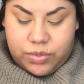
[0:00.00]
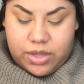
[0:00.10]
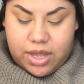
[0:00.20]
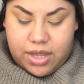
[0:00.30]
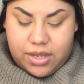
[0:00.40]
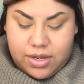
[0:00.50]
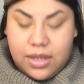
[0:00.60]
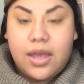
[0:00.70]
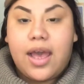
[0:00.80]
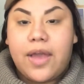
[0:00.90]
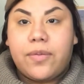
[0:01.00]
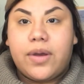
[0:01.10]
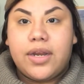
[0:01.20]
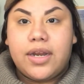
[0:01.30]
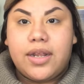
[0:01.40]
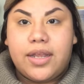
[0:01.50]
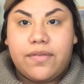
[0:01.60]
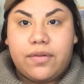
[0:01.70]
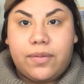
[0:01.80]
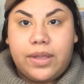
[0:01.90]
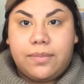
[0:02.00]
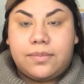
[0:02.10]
that I won in a giveaway.